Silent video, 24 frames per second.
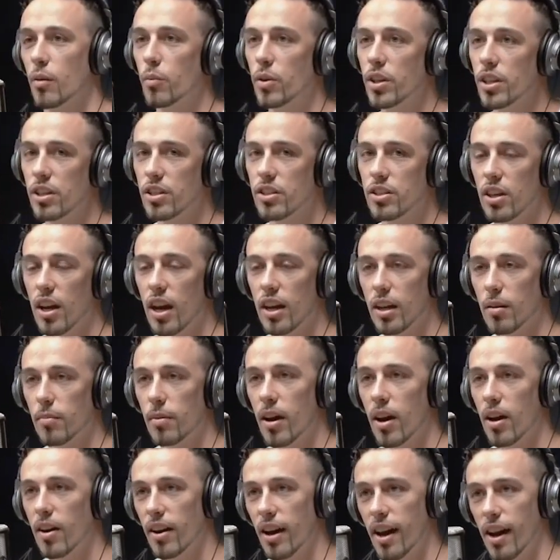we just talk
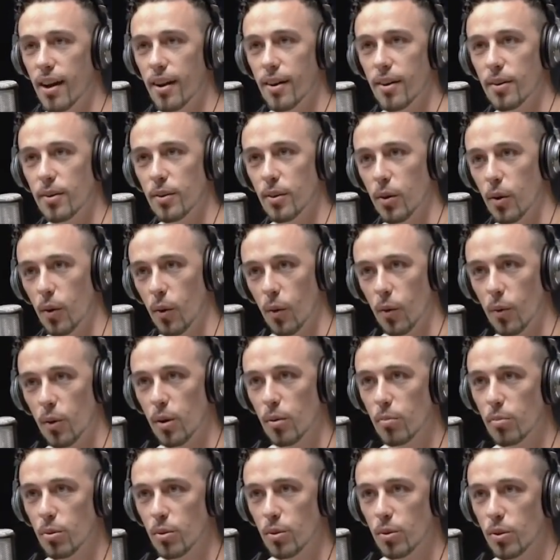about how
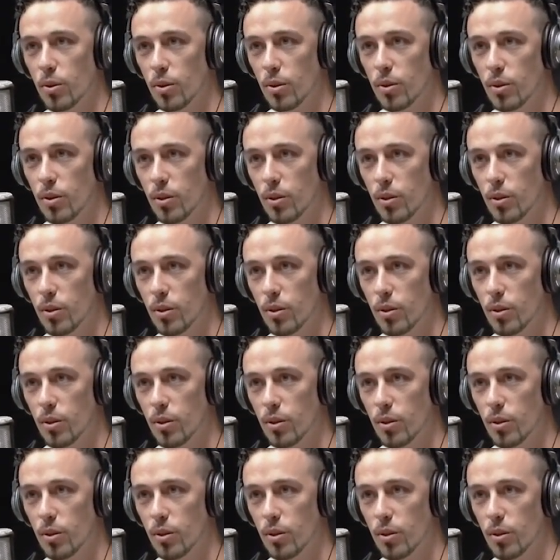horrible?